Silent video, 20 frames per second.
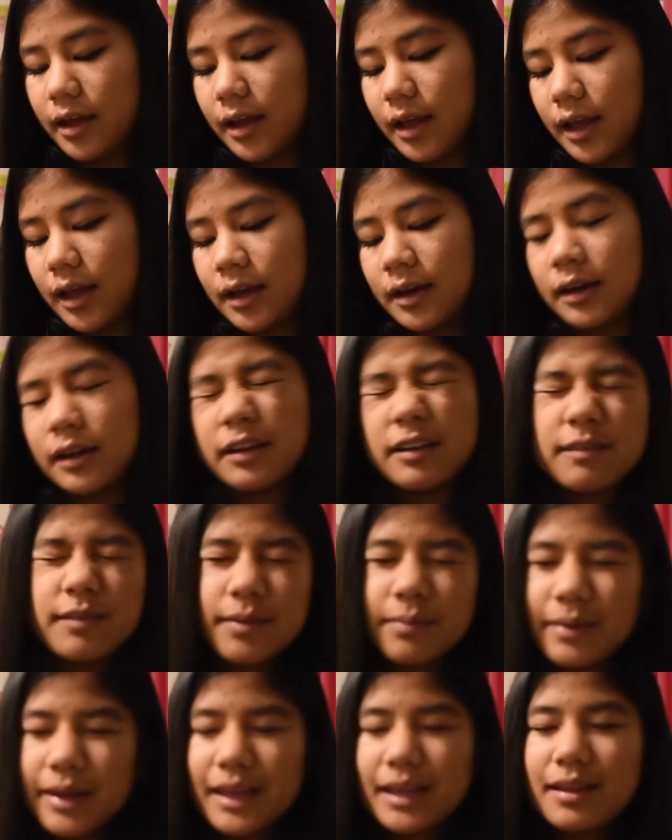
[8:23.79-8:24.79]
And if you
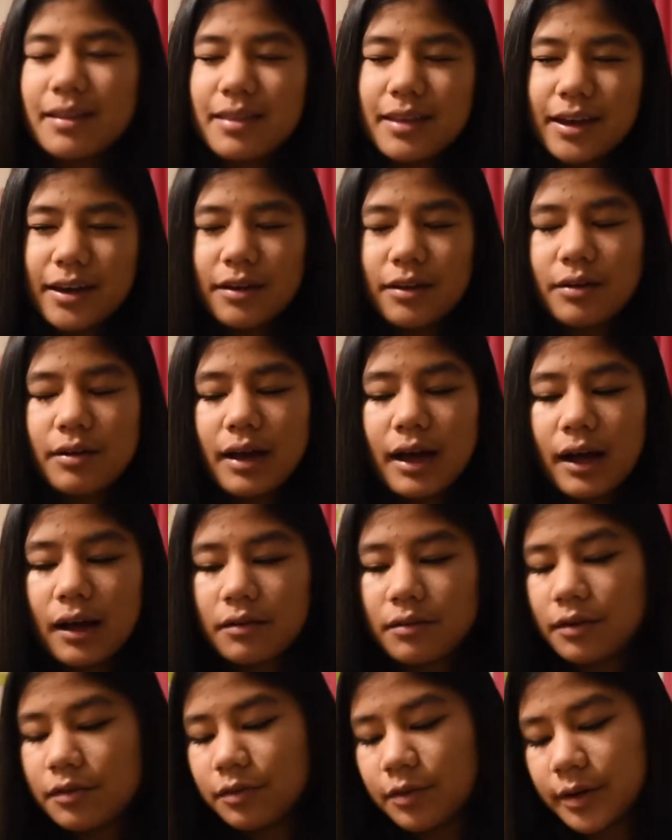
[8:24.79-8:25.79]
make it, then you
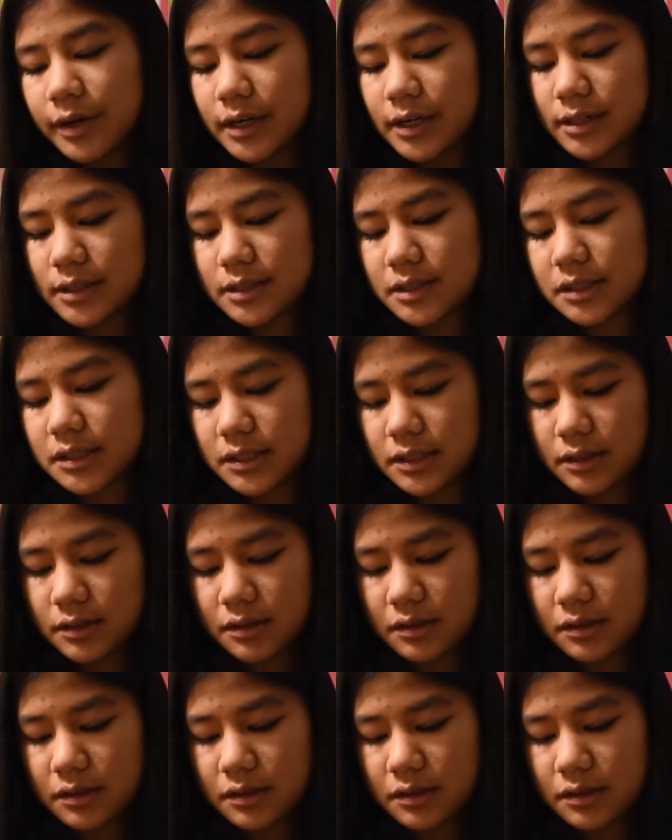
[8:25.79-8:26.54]
have a forest.